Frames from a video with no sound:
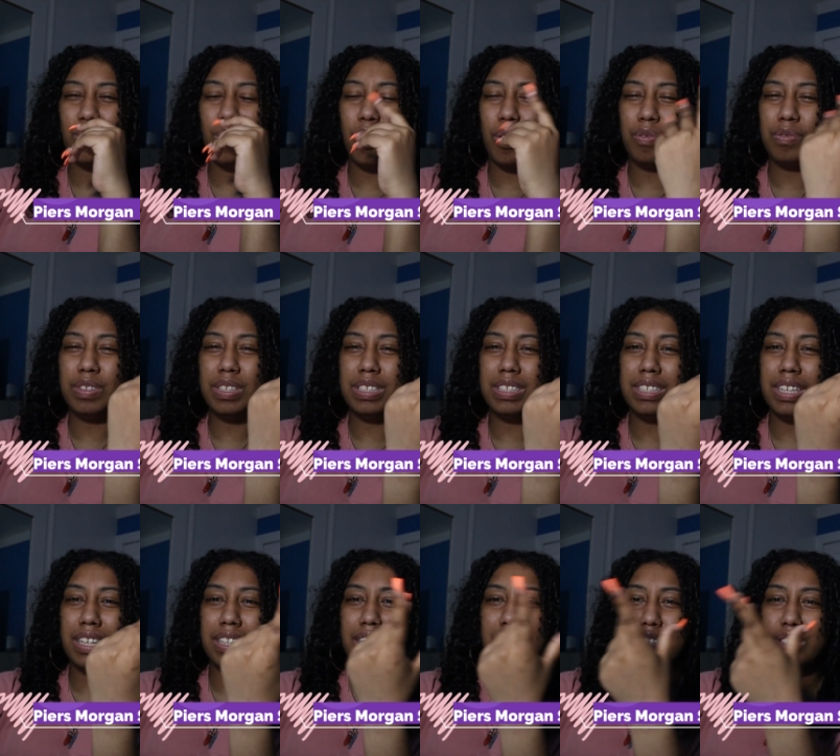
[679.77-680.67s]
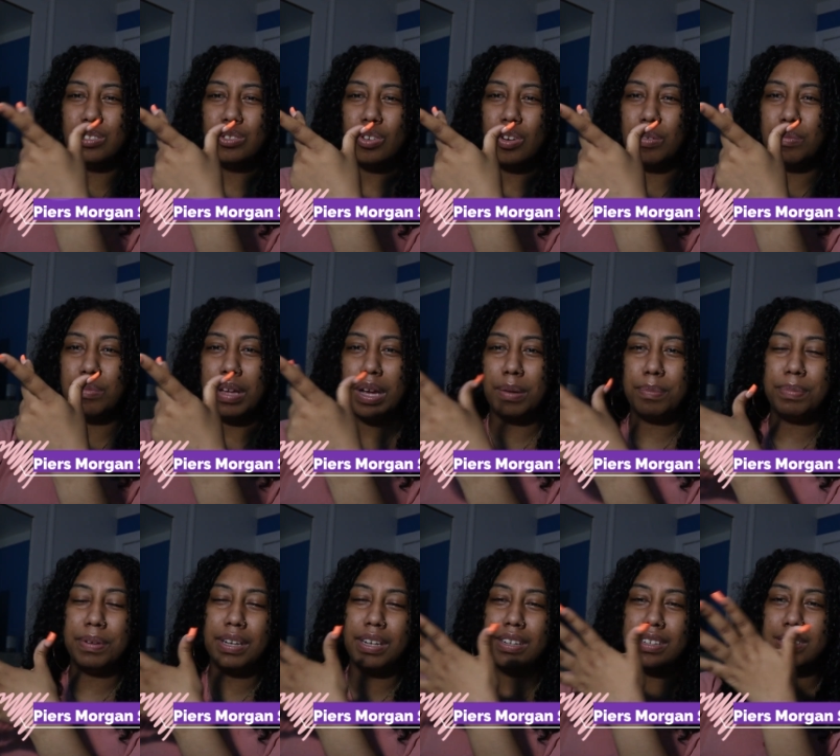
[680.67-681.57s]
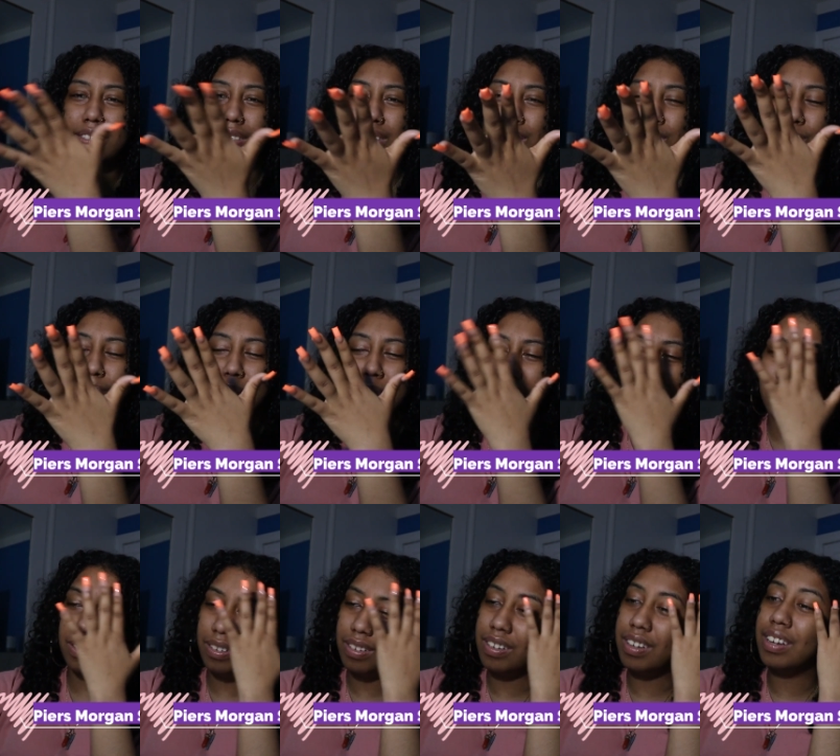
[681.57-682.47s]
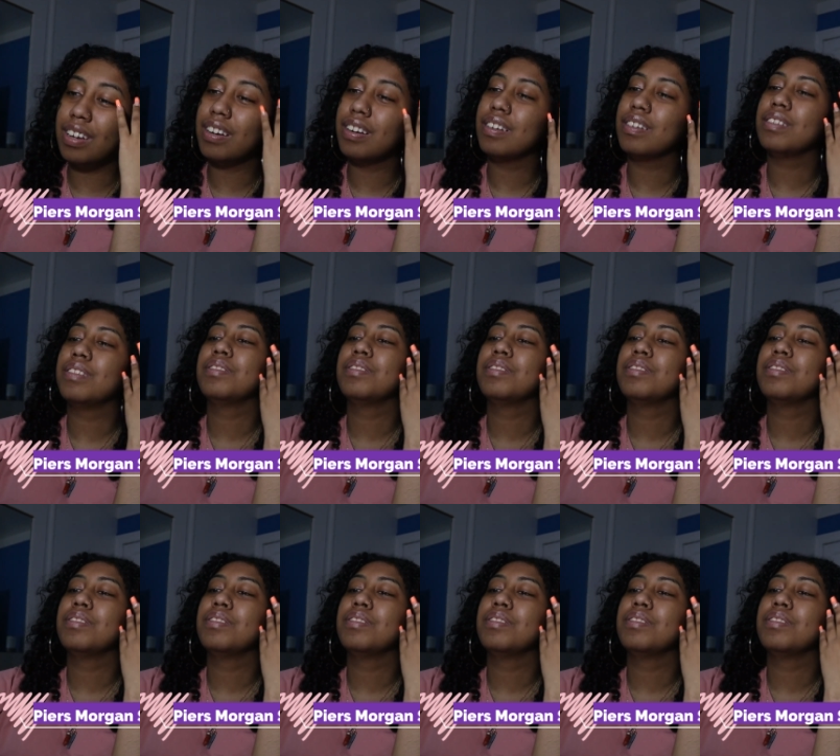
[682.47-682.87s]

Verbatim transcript: Off the set, they storm like peers, cause, okay.